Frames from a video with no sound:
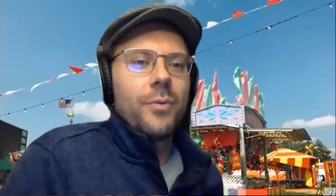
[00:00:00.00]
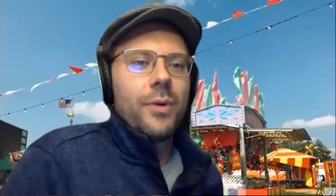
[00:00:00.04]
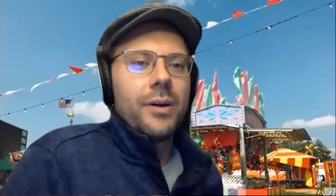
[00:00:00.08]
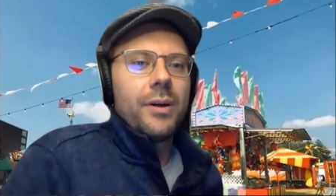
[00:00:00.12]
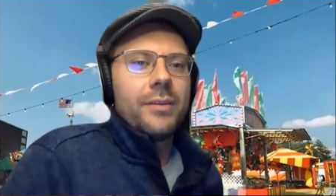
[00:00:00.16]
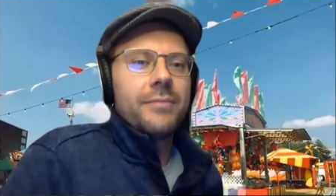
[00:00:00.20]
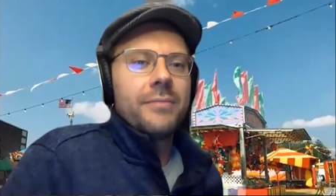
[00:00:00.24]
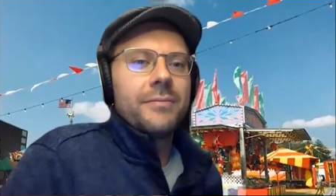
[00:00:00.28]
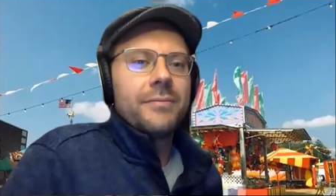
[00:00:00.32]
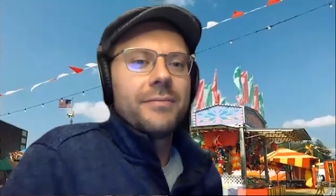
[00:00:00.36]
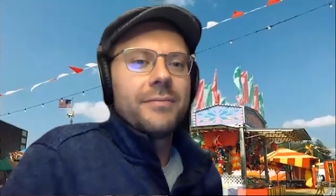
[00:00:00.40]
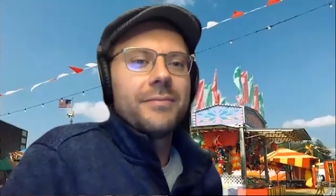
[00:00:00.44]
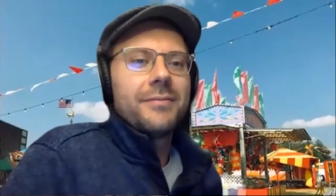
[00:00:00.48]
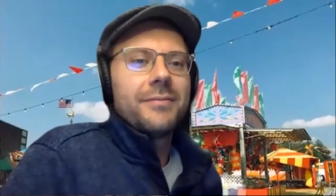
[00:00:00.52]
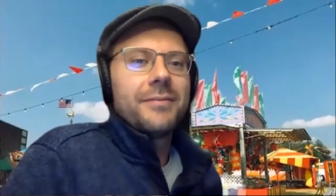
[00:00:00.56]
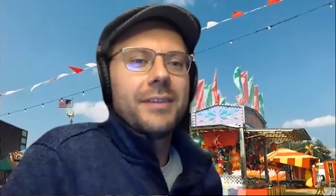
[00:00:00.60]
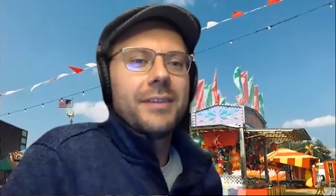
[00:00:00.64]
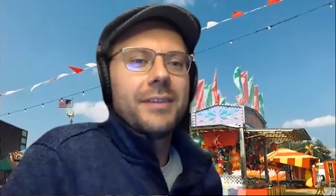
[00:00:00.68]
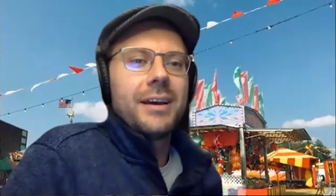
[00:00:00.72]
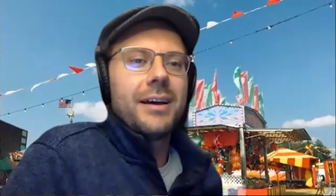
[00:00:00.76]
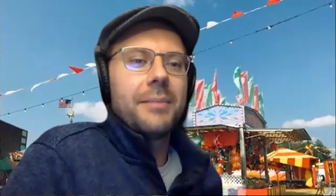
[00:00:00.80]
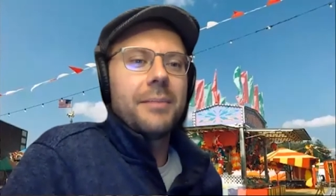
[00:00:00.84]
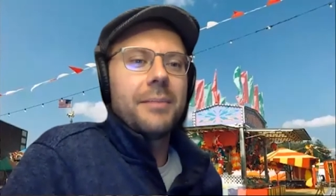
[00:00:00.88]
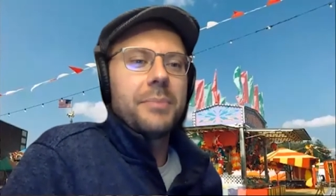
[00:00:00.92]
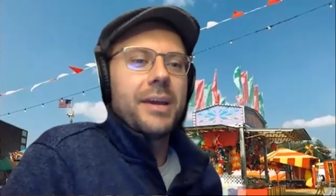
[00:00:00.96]
the one
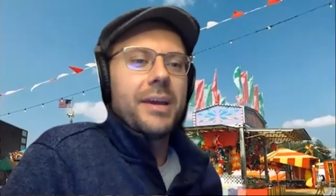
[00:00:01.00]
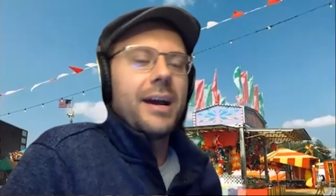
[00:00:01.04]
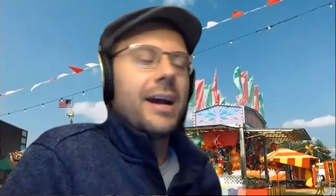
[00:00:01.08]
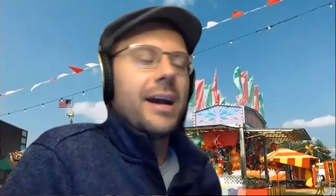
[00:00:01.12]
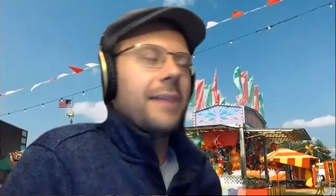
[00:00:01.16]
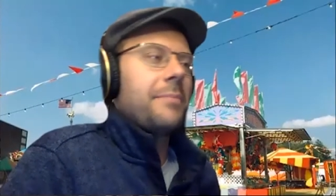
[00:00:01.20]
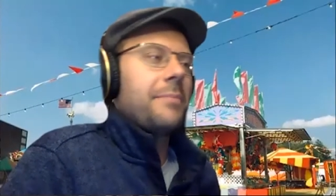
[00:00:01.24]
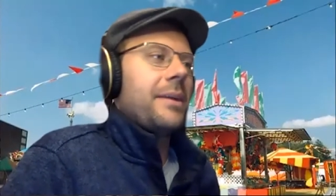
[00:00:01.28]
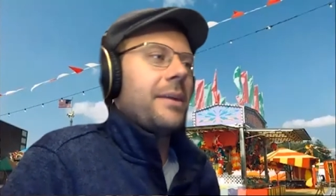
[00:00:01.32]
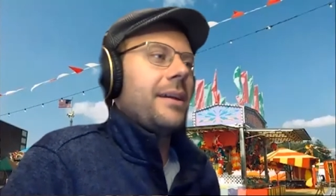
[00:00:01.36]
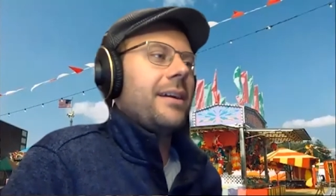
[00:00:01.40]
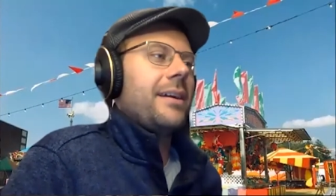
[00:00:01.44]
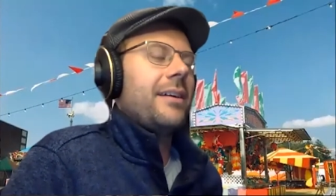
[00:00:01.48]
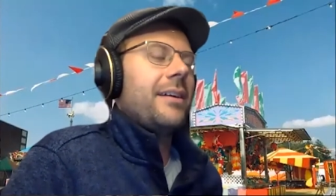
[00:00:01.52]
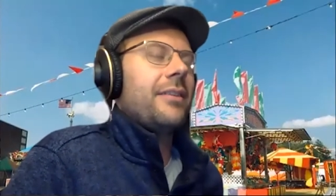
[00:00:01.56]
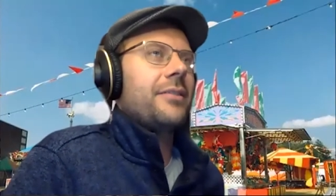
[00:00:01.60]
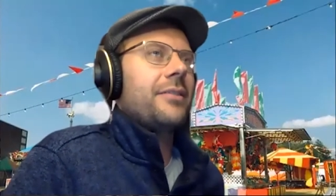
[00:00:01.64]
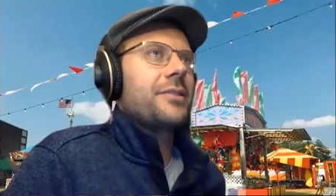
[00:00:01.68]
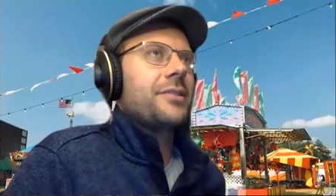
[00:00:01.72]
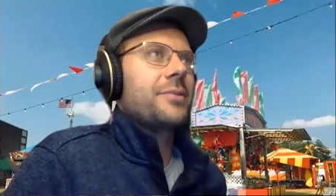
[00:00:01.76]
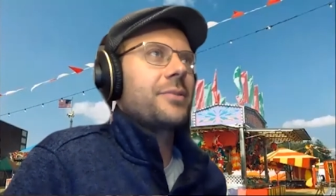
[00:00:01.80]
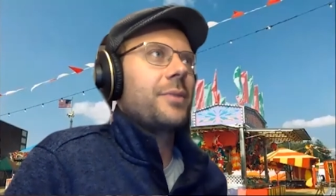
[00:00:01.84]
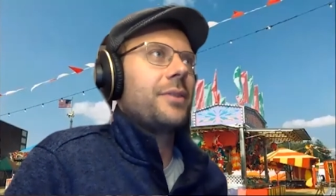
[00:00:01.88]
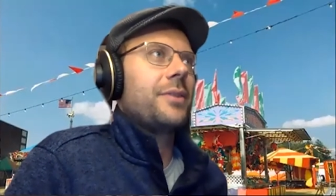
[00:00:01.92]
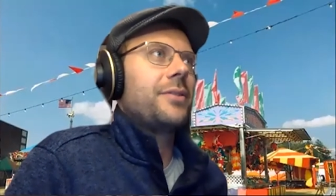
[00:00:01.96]
uh, behind me
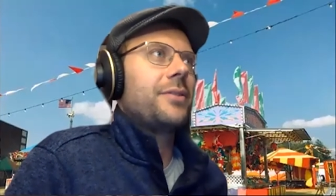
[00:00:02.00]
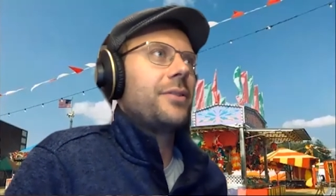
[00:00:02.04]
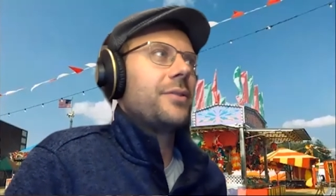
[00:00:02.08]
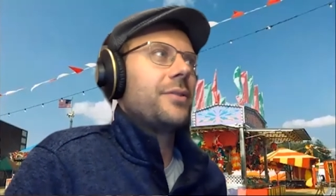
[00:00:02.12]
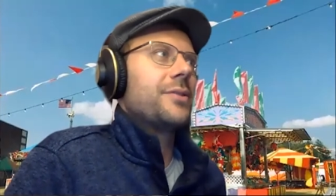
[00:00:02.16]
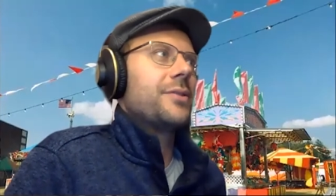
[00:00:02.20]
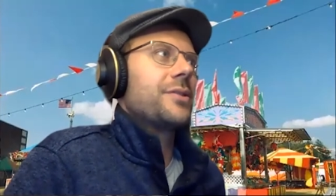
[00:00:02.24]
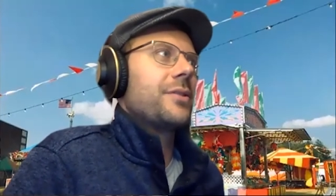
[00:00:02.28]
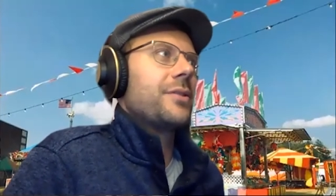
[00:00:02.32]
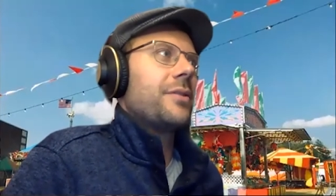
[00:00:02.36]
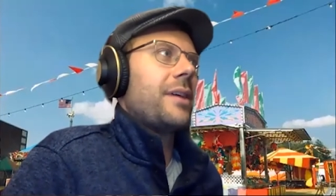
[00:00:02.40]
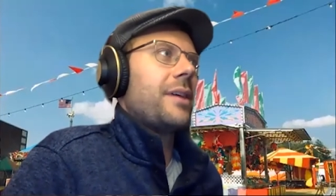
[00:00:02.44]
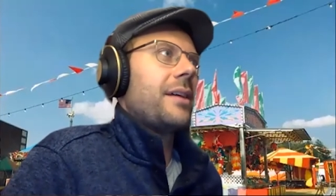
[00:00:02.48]
here as well too.